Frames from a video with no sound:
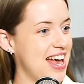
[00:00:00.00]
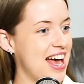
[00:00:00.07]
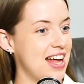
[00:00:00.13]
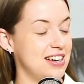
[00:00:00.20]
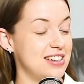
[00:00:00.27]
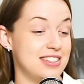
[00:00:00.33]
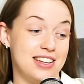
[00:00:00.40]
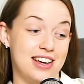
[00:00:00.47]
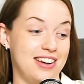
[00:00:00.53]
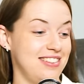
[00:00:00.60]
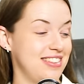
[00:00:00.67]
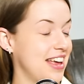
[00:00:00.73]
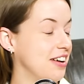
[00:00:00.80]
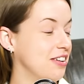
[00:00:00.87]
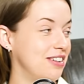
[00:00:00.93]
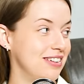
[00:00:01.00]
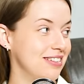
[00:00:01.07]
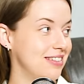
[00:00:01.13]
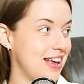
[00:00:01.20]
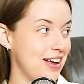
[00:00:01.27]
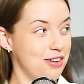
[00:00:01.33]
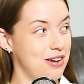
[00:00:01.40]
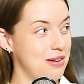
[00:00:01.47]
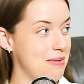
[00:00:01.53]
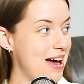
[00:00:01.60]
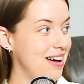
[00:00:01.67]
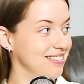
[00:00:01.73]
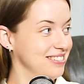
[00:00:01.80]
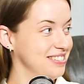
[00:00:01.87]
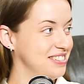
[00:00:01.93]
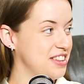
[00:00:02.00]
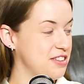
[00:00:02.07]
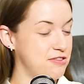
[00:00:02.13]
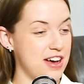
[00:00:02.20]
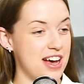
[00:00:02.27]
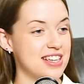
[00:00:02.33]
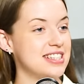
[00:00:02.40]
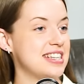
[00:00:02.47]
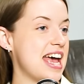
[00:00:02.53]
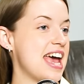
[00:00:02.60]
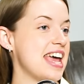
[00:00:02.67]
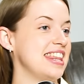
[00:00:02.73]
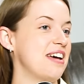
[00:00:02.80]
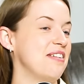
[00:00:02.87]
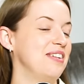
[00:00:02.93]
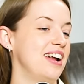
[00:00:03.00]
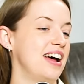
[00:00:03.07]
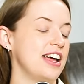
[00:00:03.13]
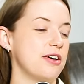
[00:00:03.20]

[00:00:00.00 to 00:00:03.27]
And so they got him out. The first day they were like...